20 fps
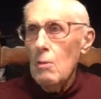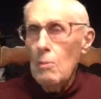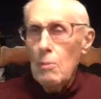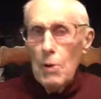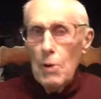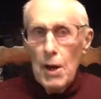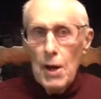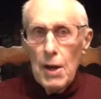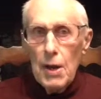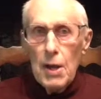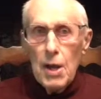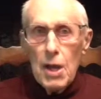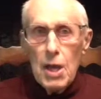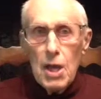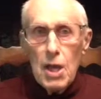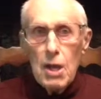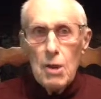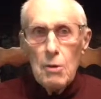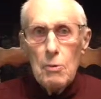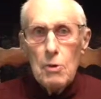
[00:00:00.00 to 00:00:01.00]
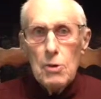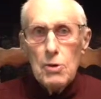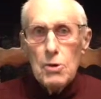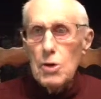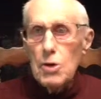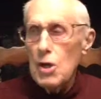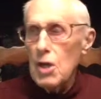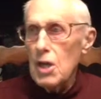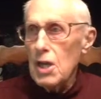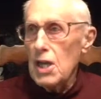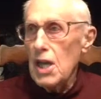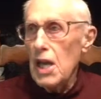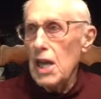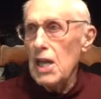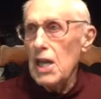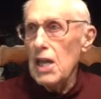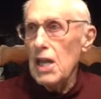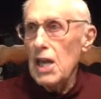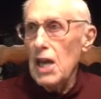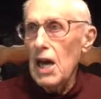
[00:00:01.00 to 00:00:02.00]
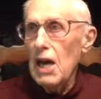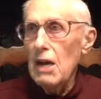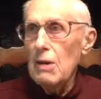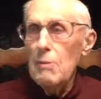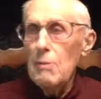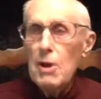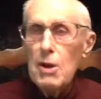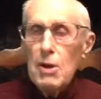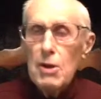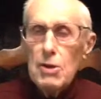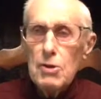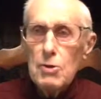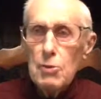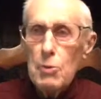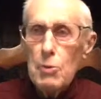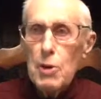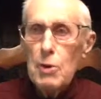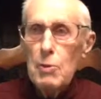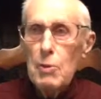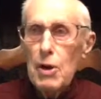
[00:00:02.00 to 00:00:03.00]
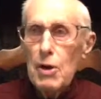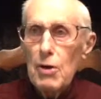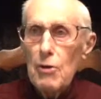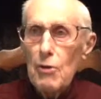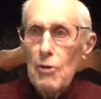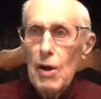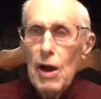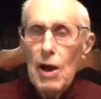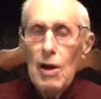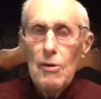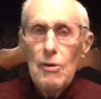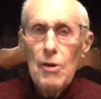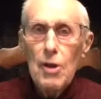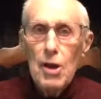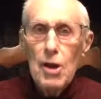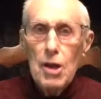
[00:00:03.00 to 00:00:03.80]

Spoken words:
But he was gaining on me as we went around,